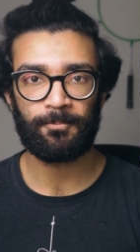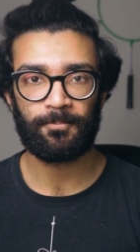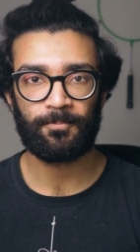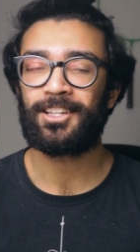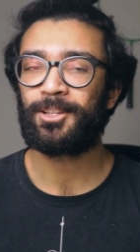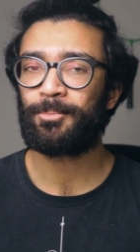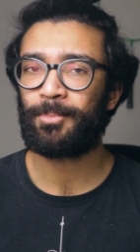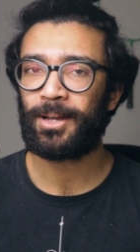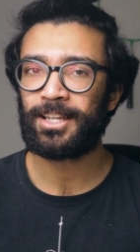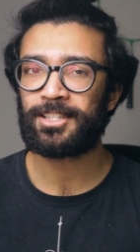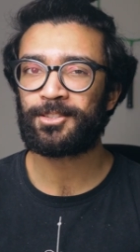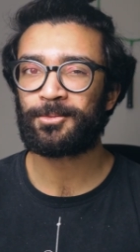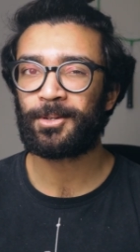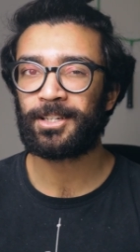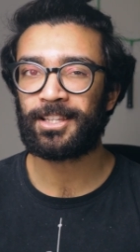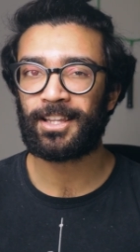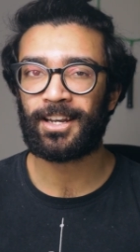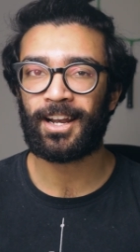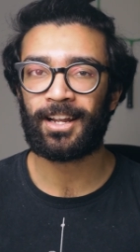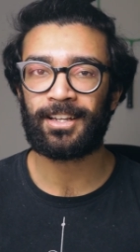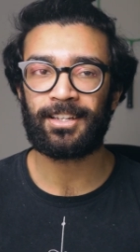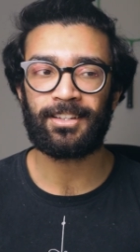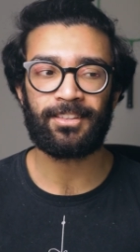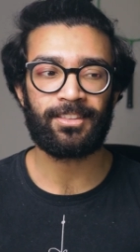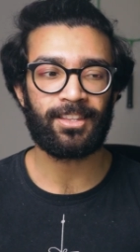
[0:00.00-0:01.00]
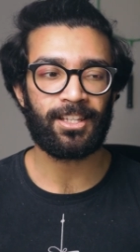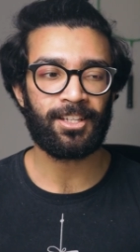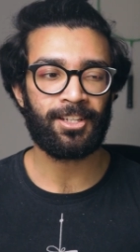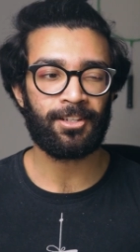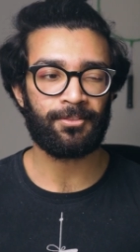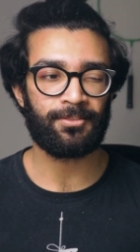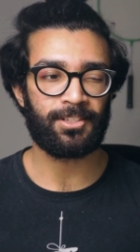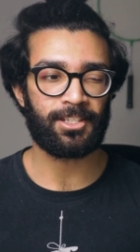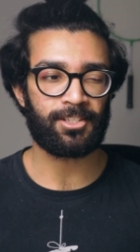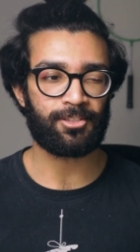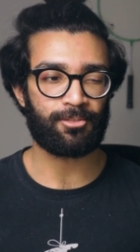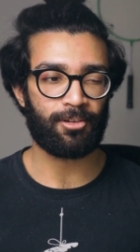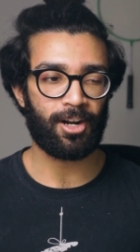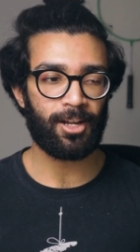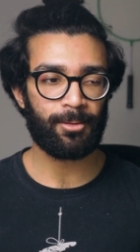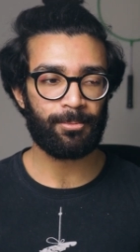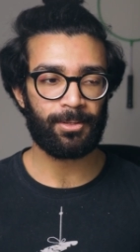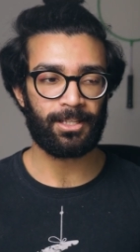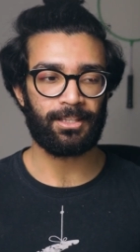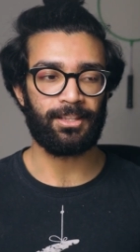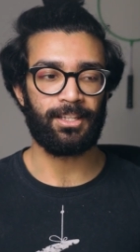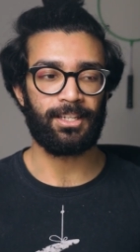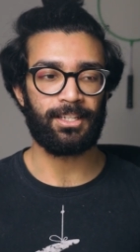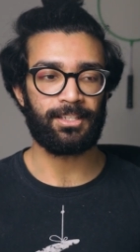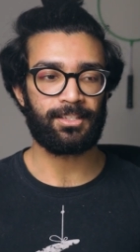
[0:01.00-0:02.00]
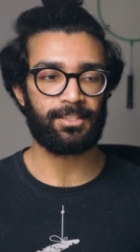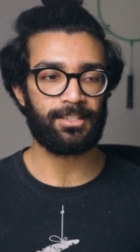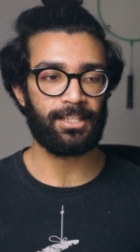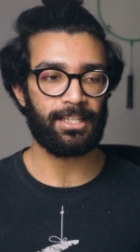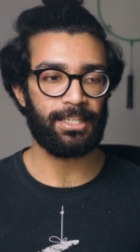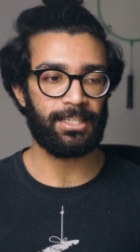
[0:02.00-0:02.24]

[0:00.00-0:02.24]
Now, the best way that I can think of describing this